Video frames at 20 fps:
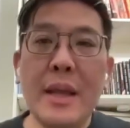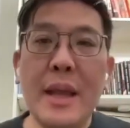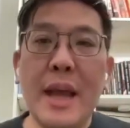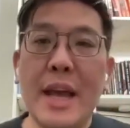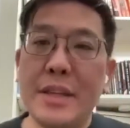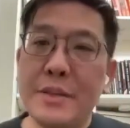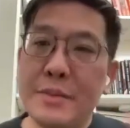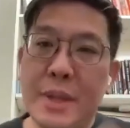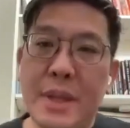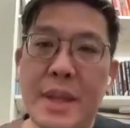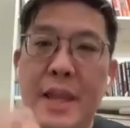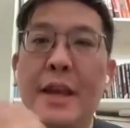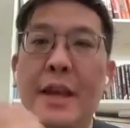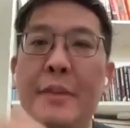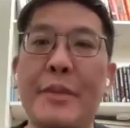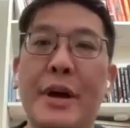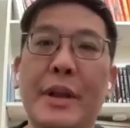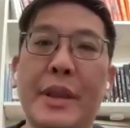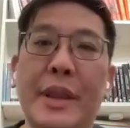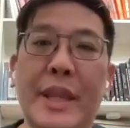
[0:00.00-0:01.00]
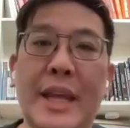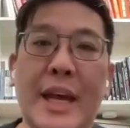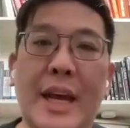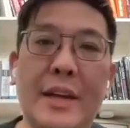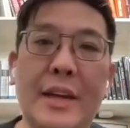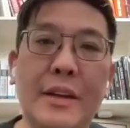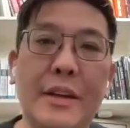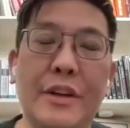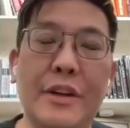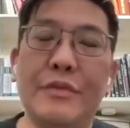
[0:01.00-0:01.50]
as we think about
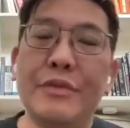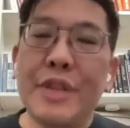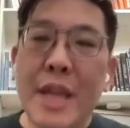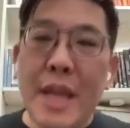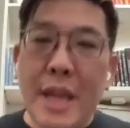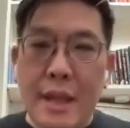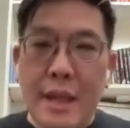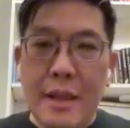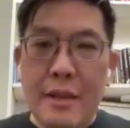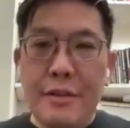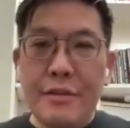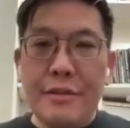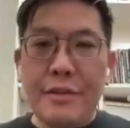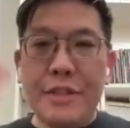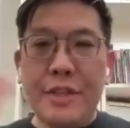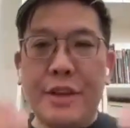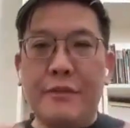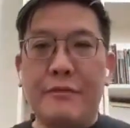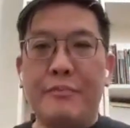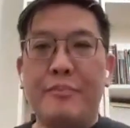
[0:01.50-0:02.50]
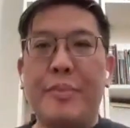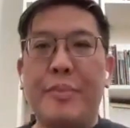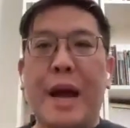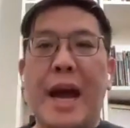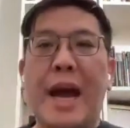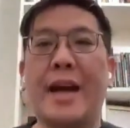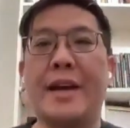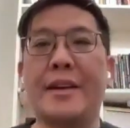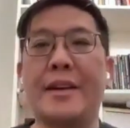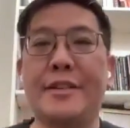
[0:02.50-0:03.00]
that, taking yourself
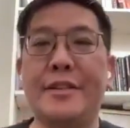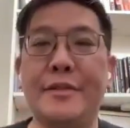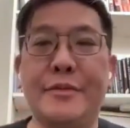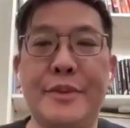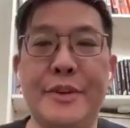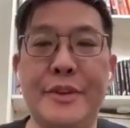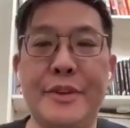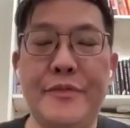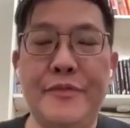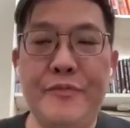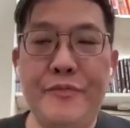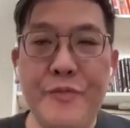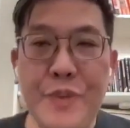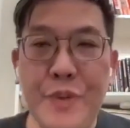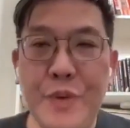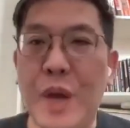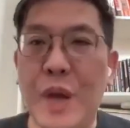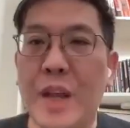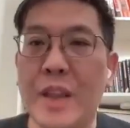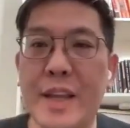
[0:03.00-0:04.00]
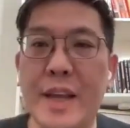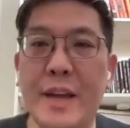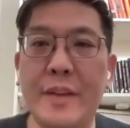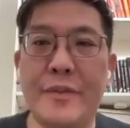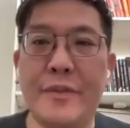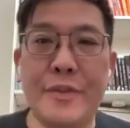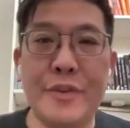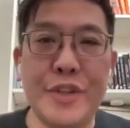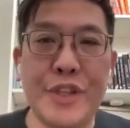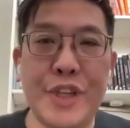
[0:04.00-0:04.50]
back to when you got that
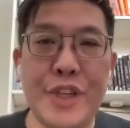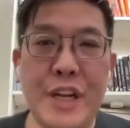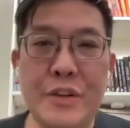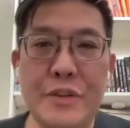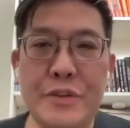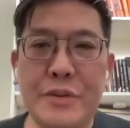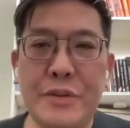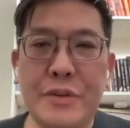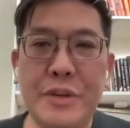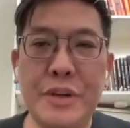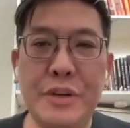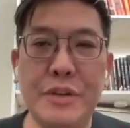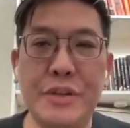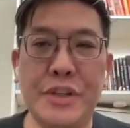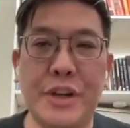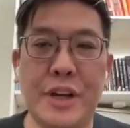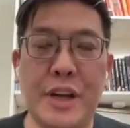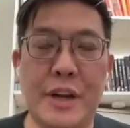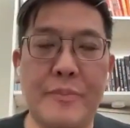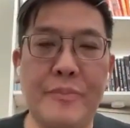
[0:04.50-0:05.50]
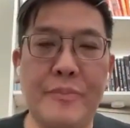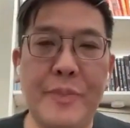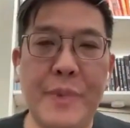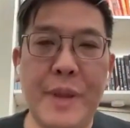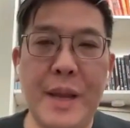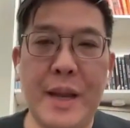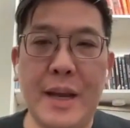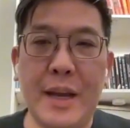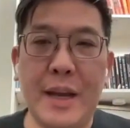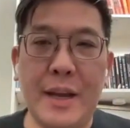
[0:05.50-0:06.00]
first janitorial job.
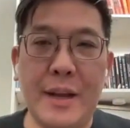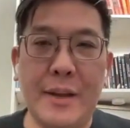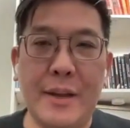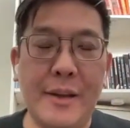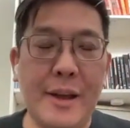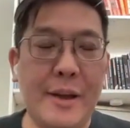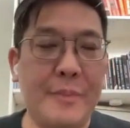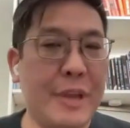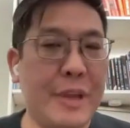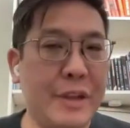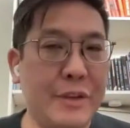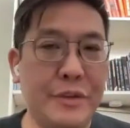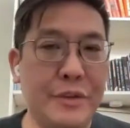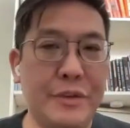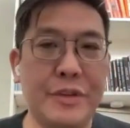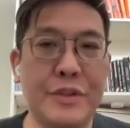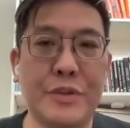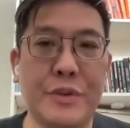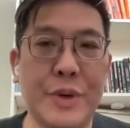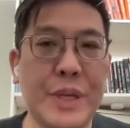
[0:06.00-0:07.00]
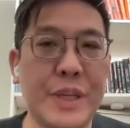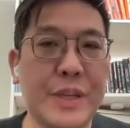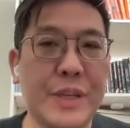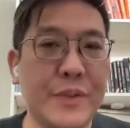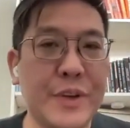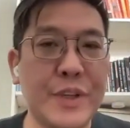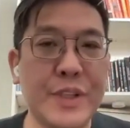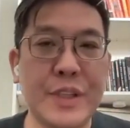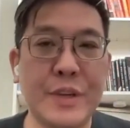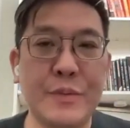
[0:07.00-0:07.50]
I mean, your story is
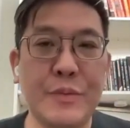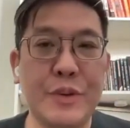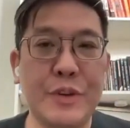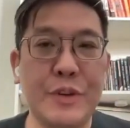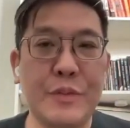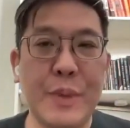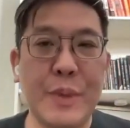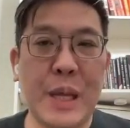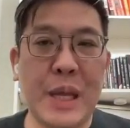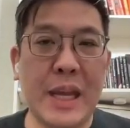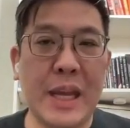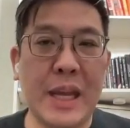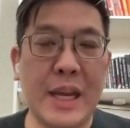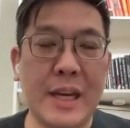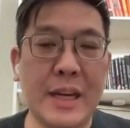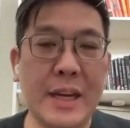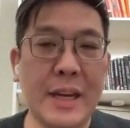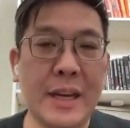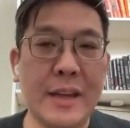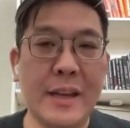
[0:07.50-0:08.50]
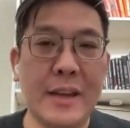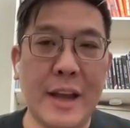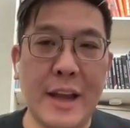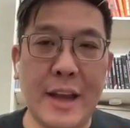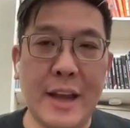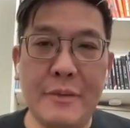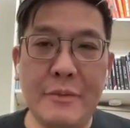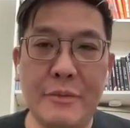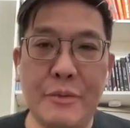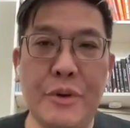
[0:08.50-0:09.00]
very similar to mine.
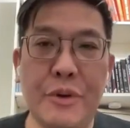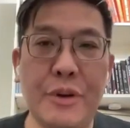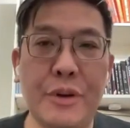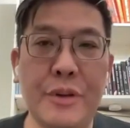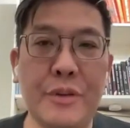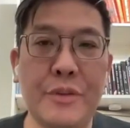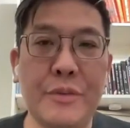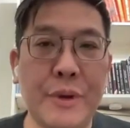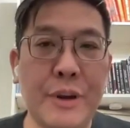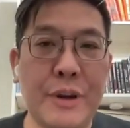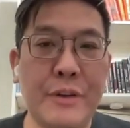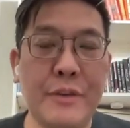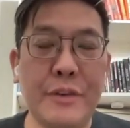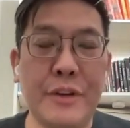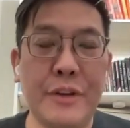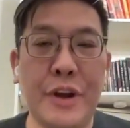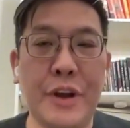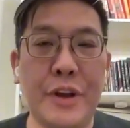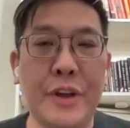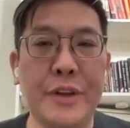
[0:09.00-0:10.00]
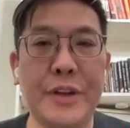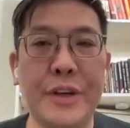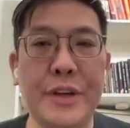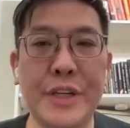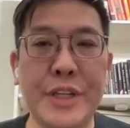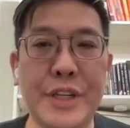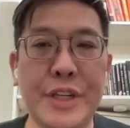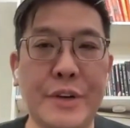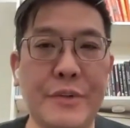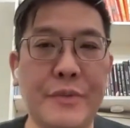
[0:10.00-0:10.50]
I worked throughout
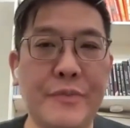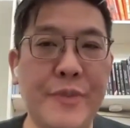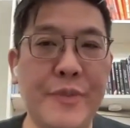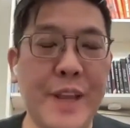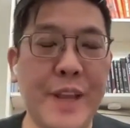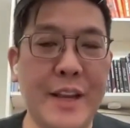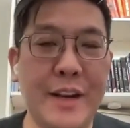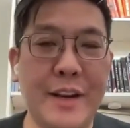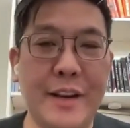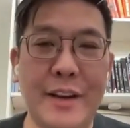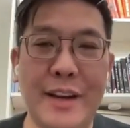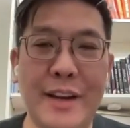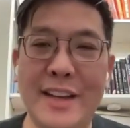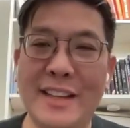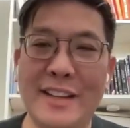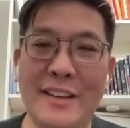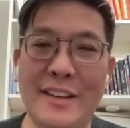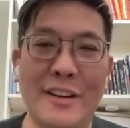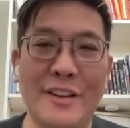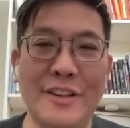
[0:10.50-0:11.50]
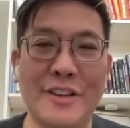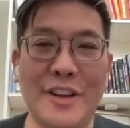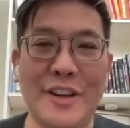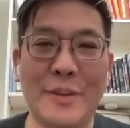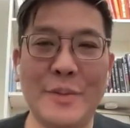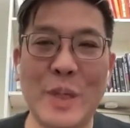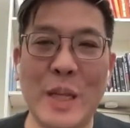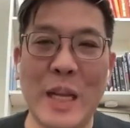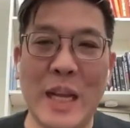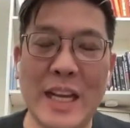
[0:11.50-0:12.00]
college, or I did odd
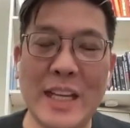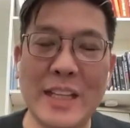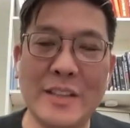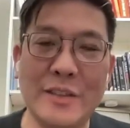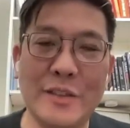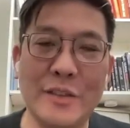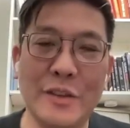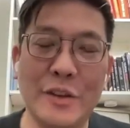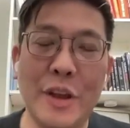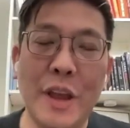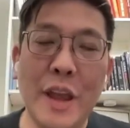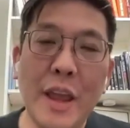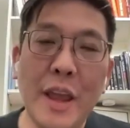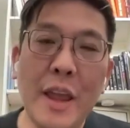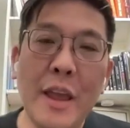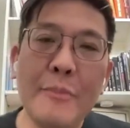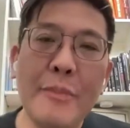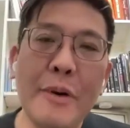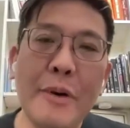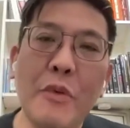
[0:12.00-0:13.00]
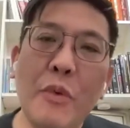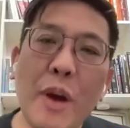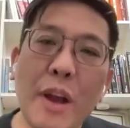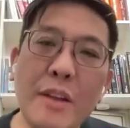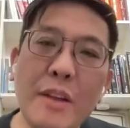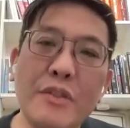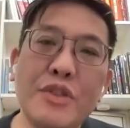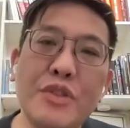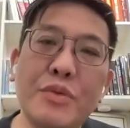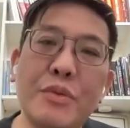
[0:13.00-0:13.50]
jobs in high school. But
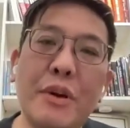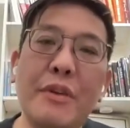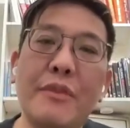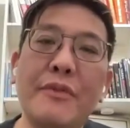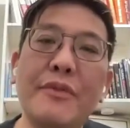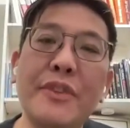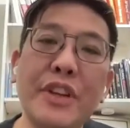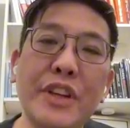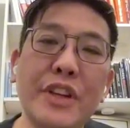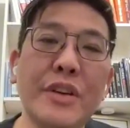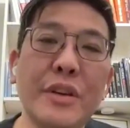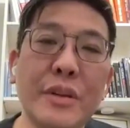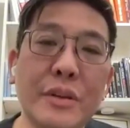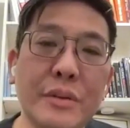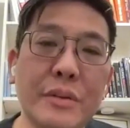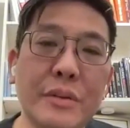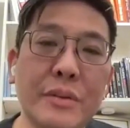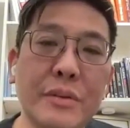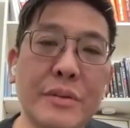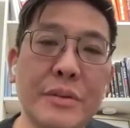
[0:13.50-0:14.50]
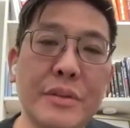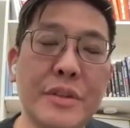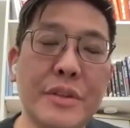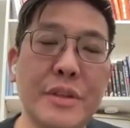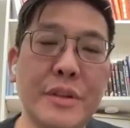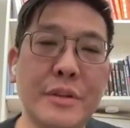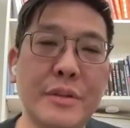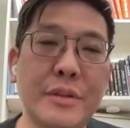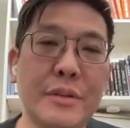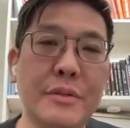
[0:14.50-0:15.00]
what drove you
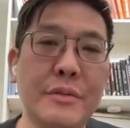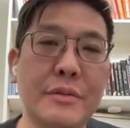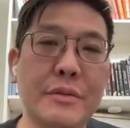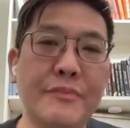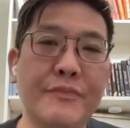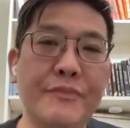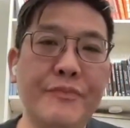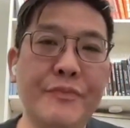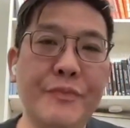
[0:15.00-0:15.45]
to,